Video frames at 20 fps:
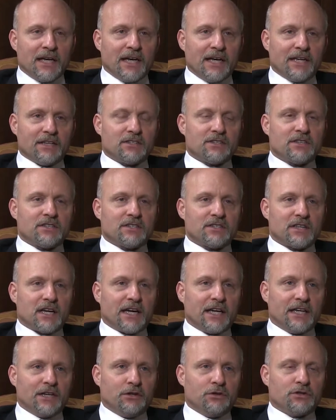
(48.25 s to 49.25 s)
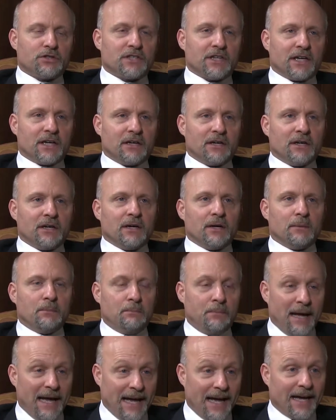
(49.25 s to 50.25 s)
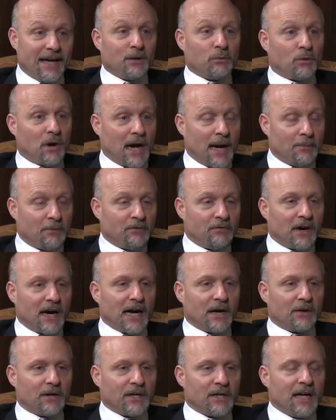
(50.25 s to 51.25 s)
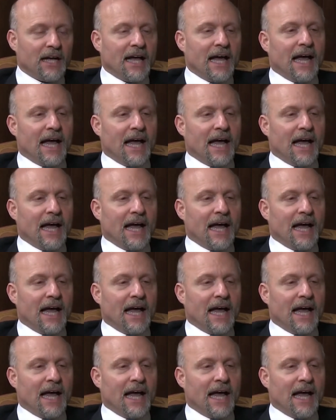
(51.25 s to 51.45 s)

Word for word: It's a study using PEG, ribavirin,